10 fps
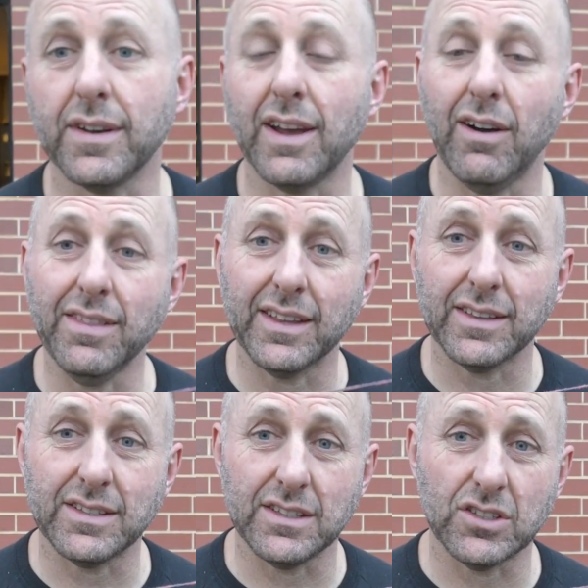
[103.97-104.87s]
Now I think
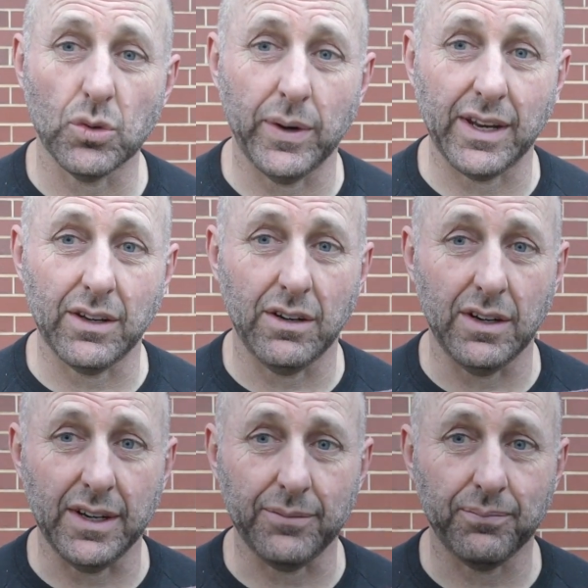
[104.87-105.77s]
this is
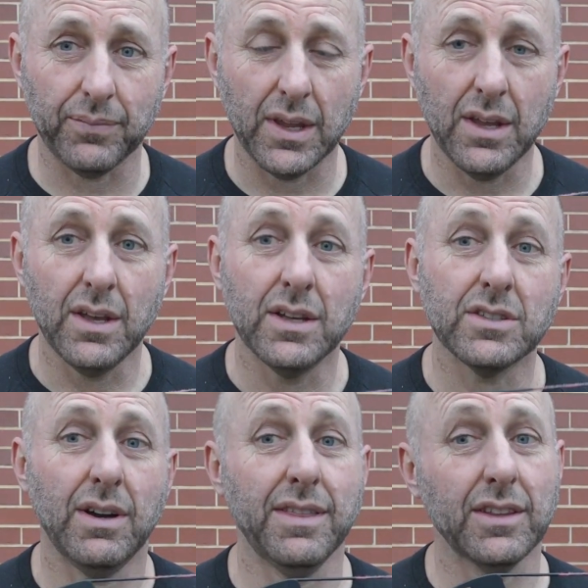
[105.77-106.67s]
29.
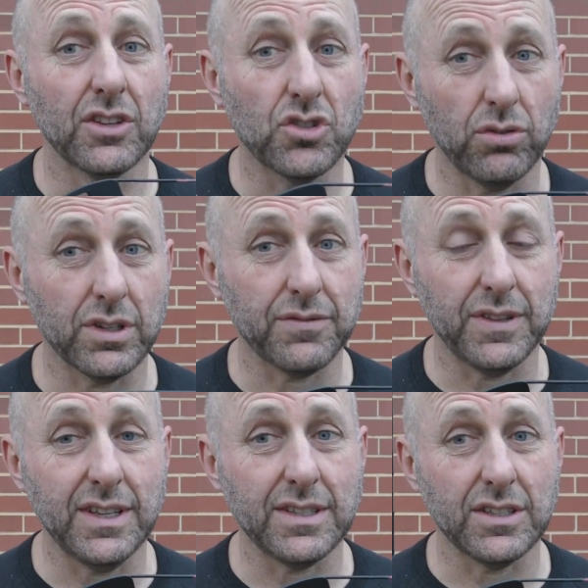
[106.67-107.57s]
So I think the shortest for
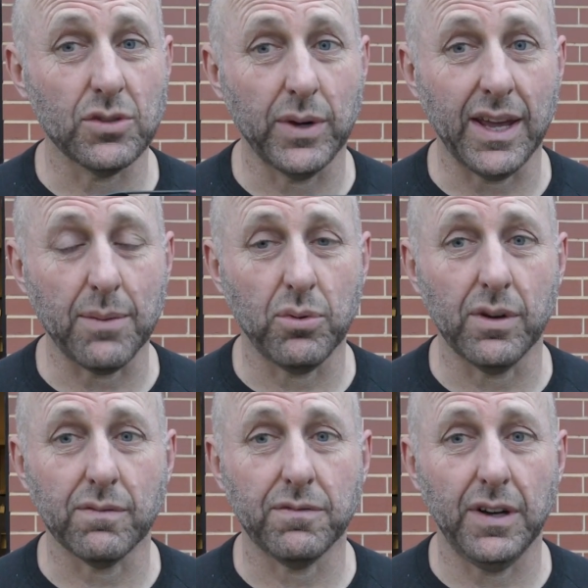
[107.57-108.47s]
this is
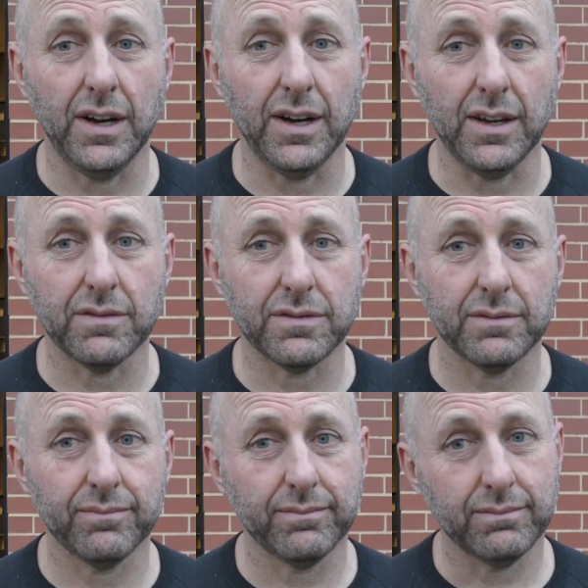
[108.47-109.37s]
28.5.
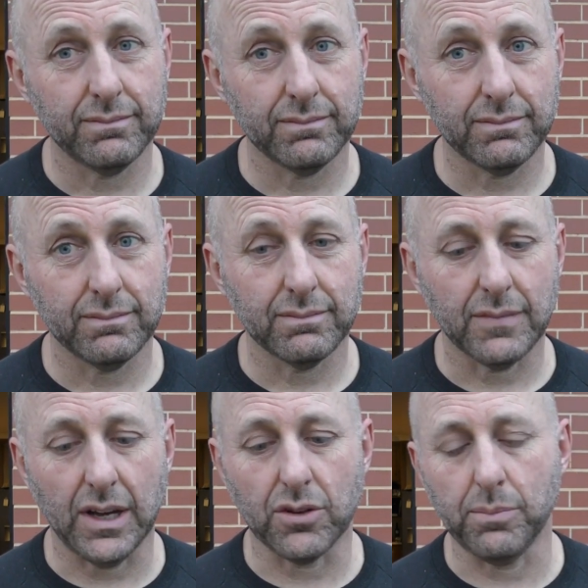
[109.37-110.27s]

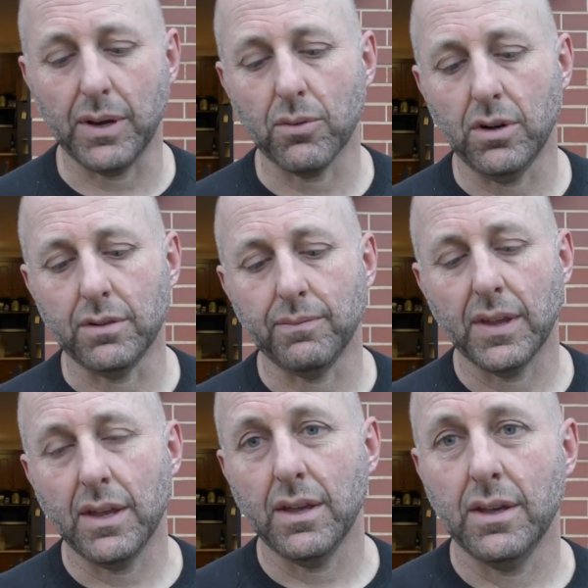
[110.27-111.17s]
I could be wrong.
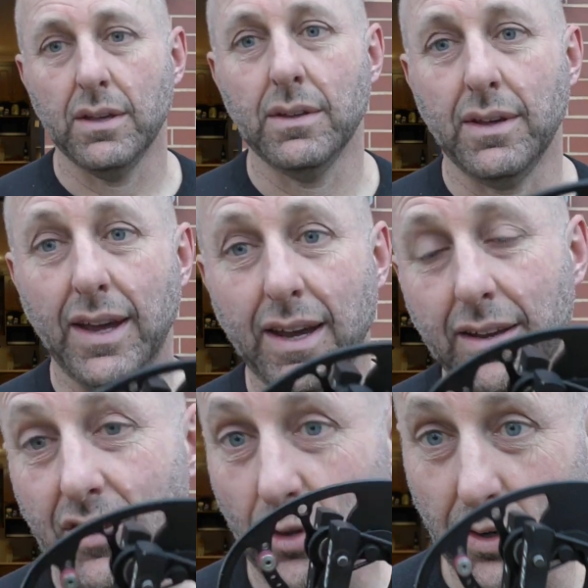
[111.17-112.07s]
And
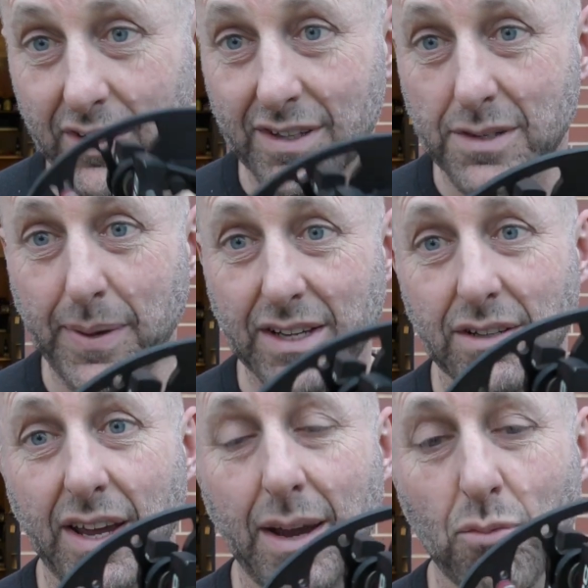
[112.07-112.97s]
according to the specs
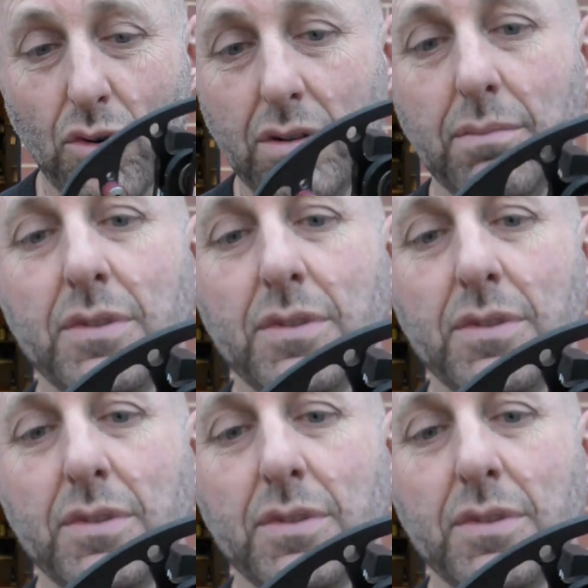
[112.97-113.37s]
I am wrong.